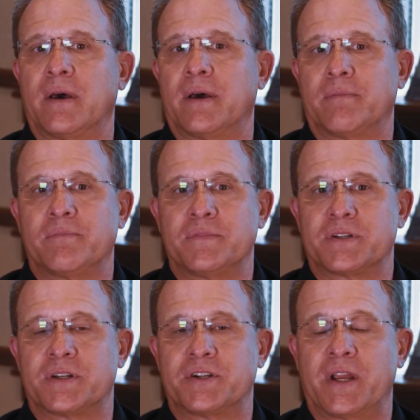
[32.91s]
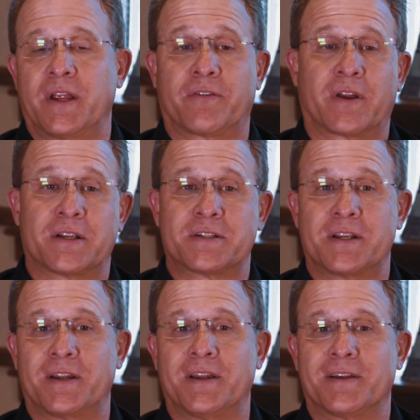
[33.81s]
uh, just a chance, like I
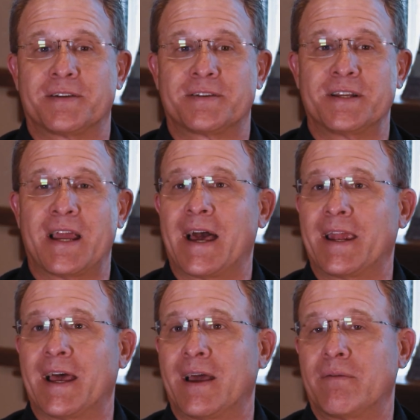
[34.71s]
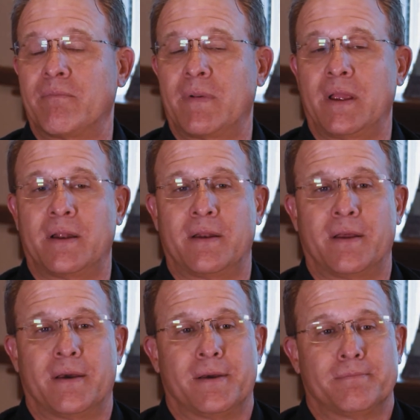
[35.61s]
said, to see eye to eye and,
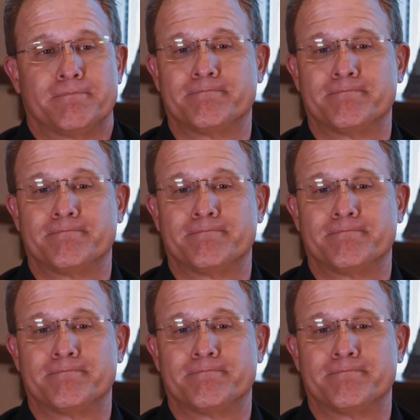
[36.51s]
uh,